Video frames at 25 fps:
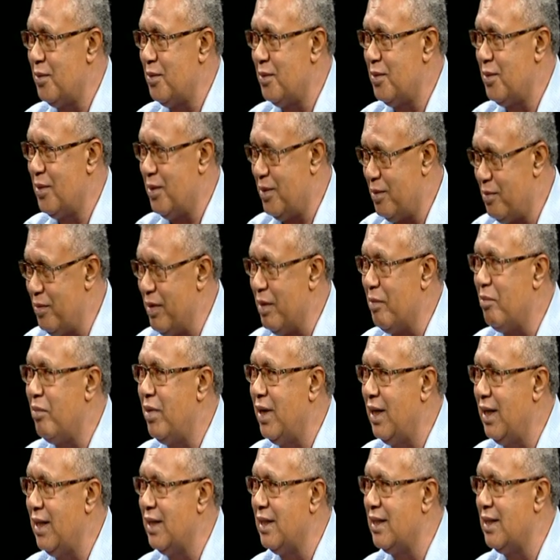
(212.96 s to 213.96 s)
the
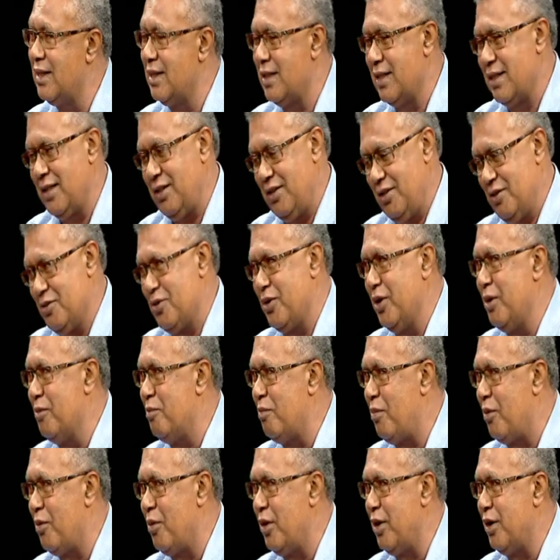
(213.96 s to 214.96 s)
member, your
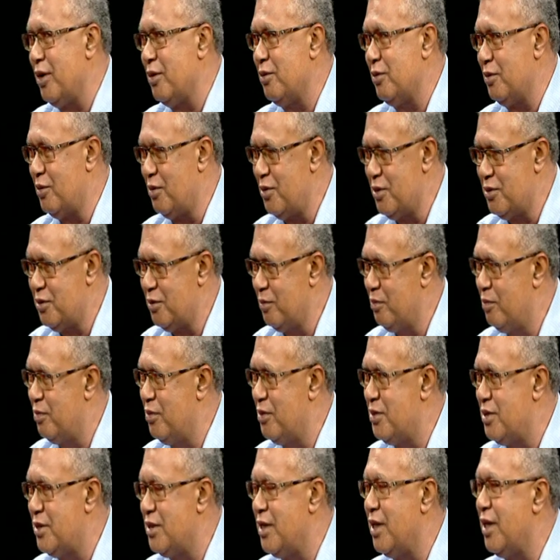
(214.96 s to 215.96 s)
employer, who also
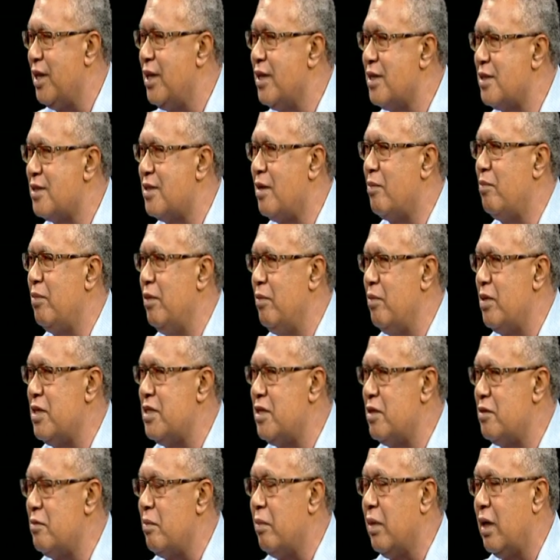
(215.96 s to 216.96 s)
puts in supplements
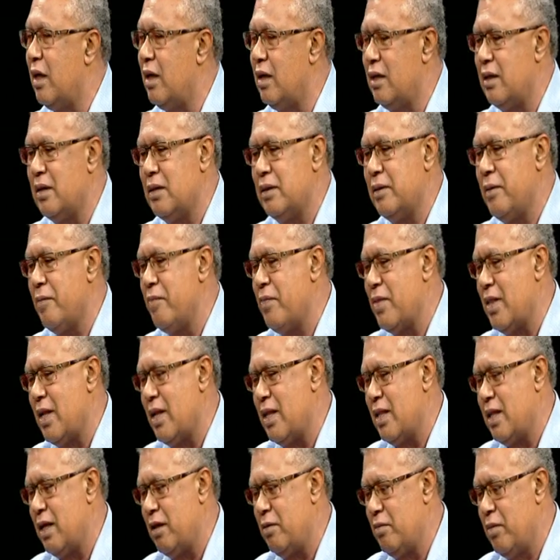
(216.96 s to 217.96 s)

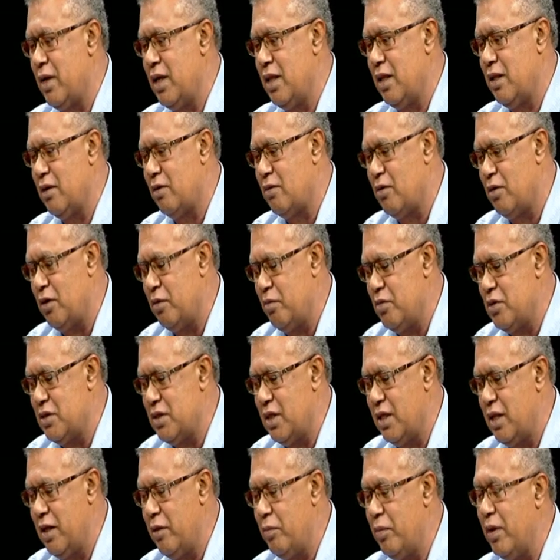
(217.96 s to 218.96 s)
that money, the
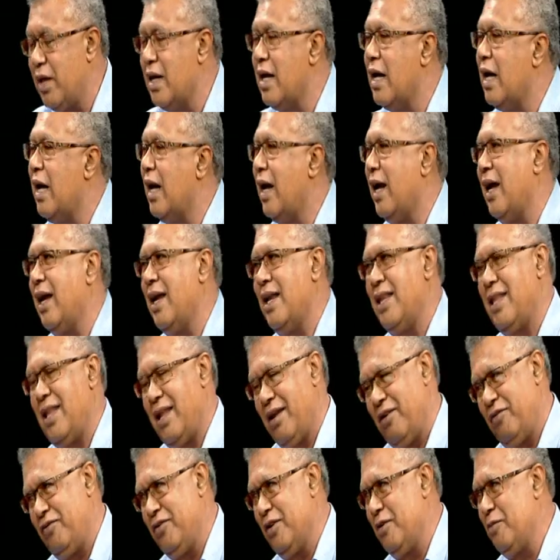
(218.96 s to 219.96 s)
contribution they pay, and
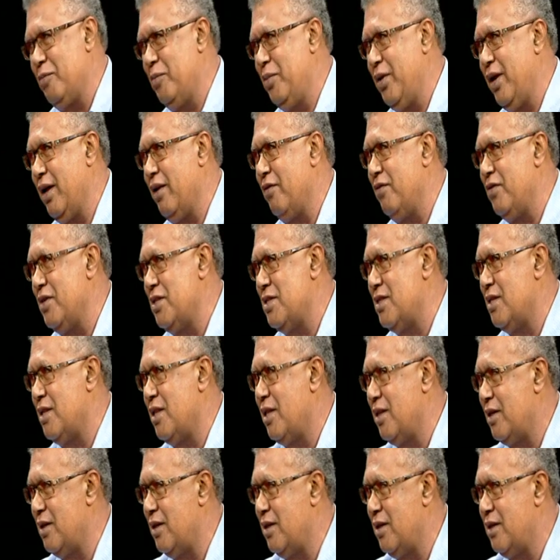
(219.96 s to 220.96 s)
FNPF is
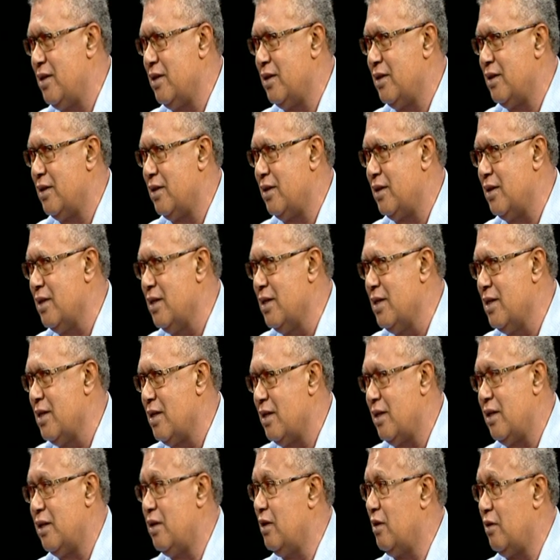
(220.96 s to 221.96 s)
the
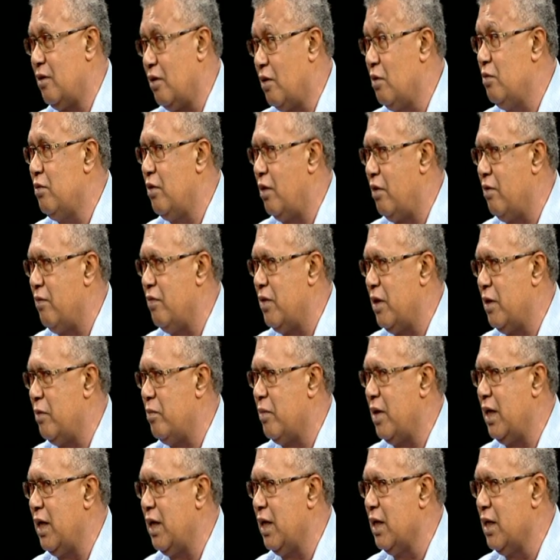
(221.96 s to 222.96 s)
third owner of that
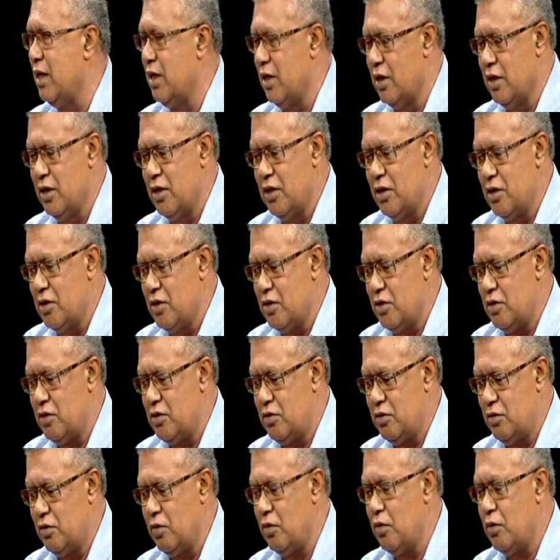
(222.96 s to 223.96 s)
money.
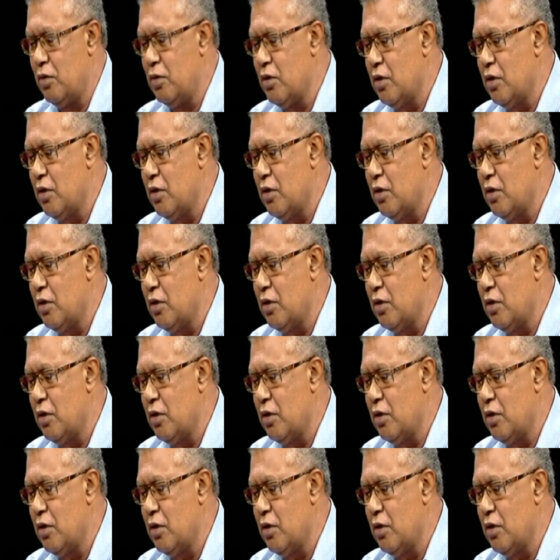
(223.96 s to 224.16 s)
So